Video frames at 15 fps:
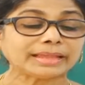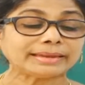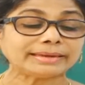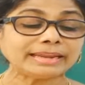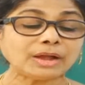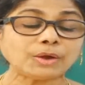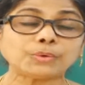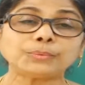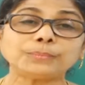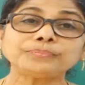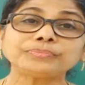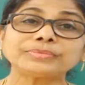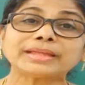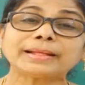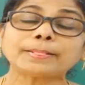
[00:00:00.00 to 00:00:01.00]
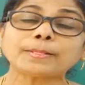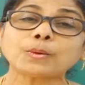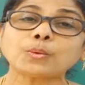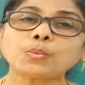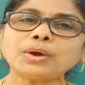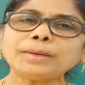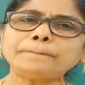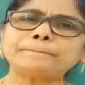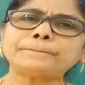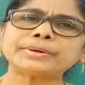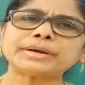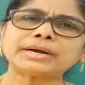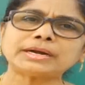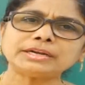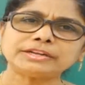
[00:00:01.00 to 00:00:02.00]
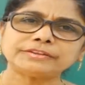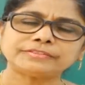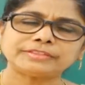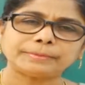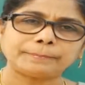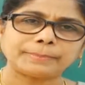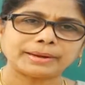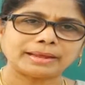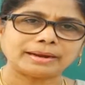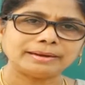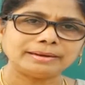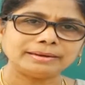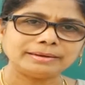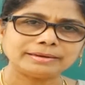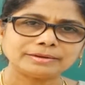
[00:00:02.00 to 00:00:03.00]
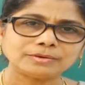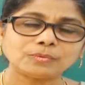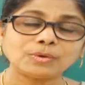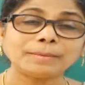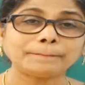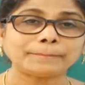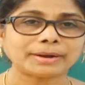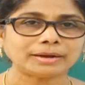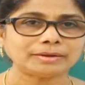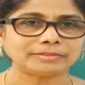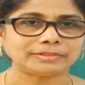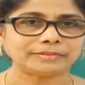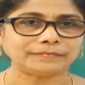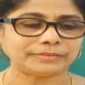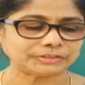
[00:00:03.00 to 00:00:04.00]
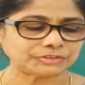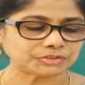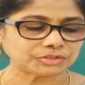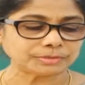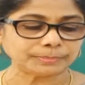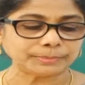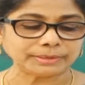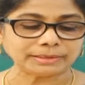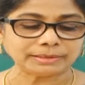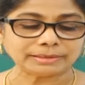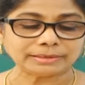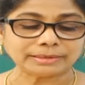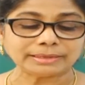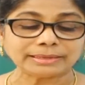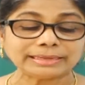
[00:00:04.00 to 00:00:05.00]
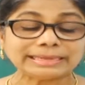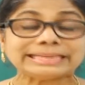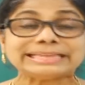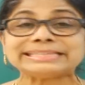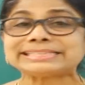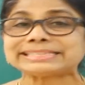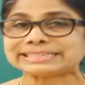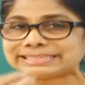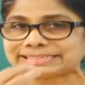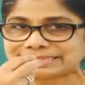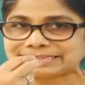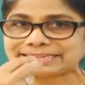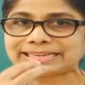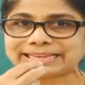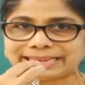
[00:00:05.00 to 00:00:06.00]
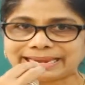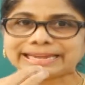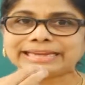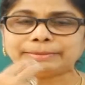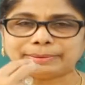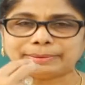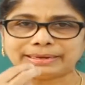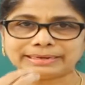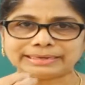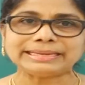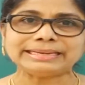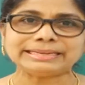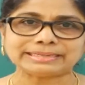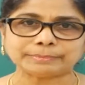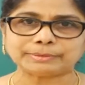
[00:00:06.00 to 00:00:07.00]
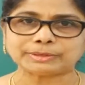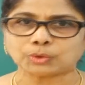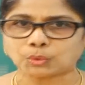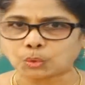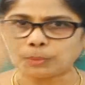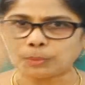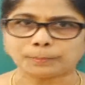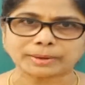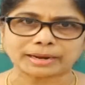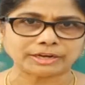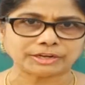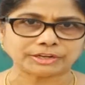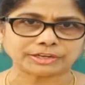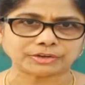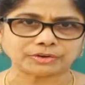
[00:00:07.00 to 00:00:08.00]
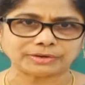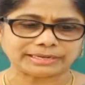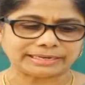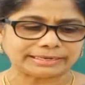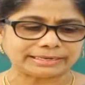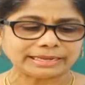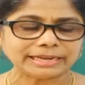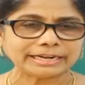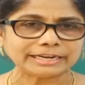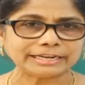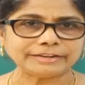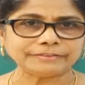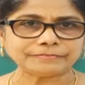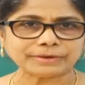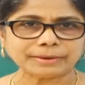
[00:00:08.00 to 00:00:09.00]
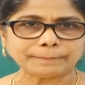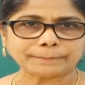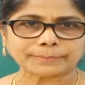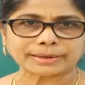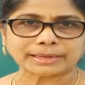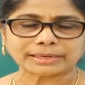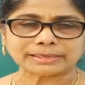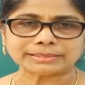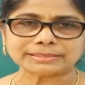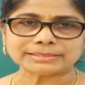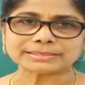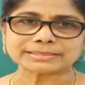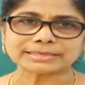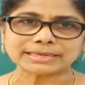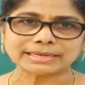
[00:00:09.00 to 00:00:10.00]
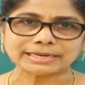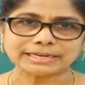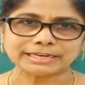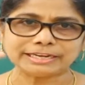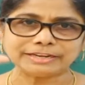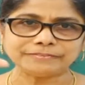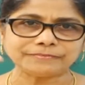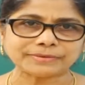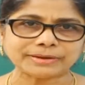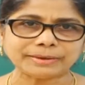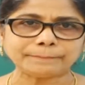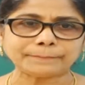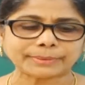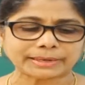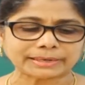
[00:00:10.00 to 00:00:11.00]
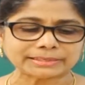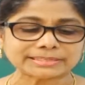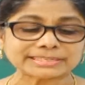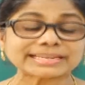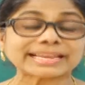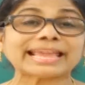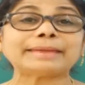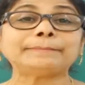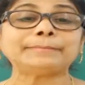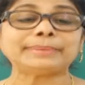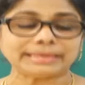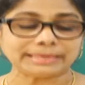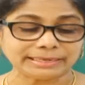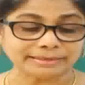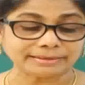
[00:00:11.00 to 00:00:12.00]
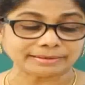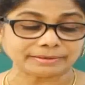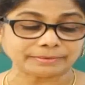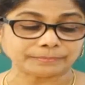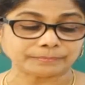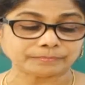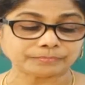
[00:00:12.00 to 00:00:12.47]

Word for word: Now, what part of the plant what part of the vegetable is edible, eatable. The whole plant you cannot eat. Different plants, different parts can be eaten.